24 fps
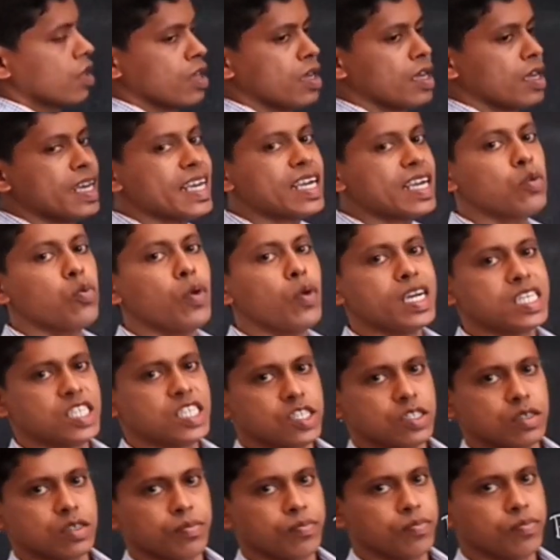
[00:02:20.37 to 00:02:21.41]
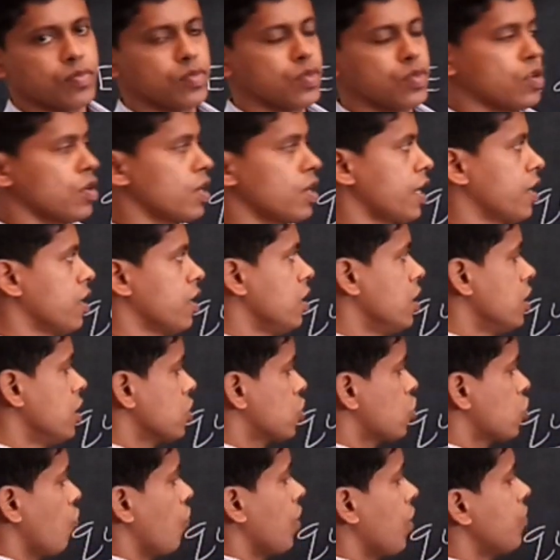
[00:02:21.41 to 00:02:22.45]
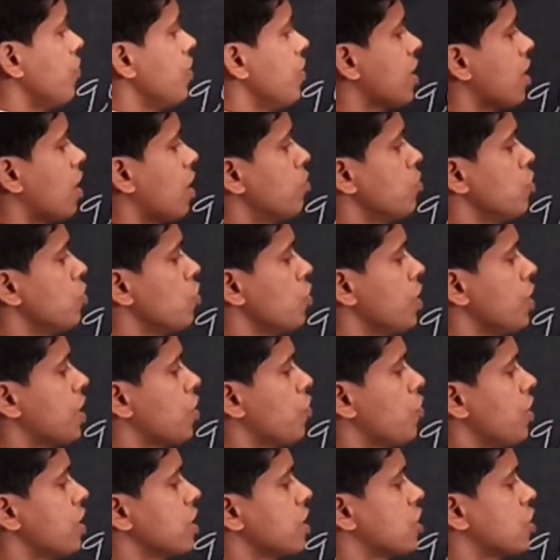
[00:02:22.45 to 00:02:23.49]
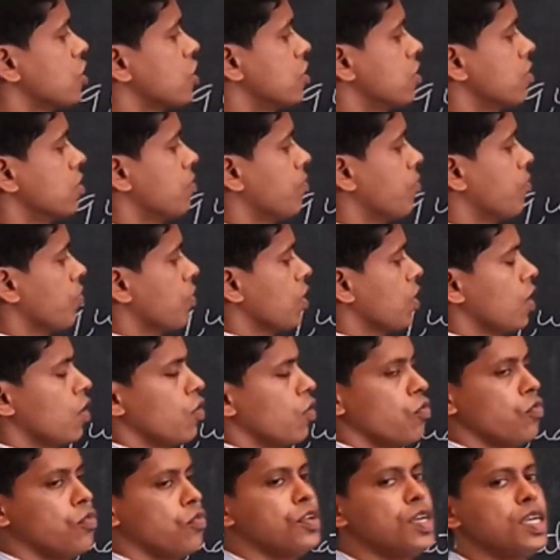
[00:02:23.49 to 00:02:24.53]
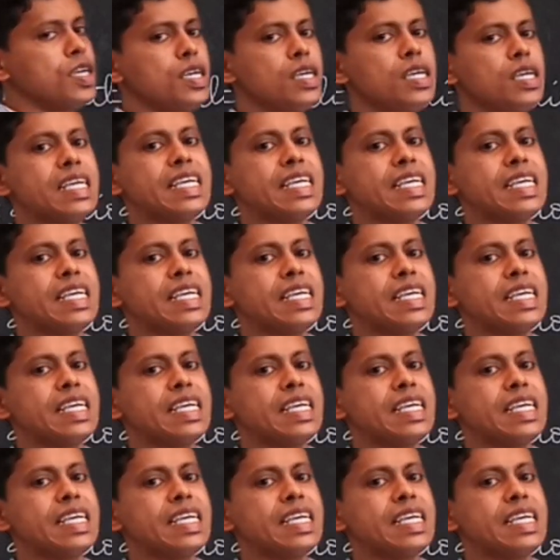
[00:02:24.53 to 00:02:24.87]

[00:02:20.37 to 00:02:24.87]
equation? Alright. So, when we come to equation, we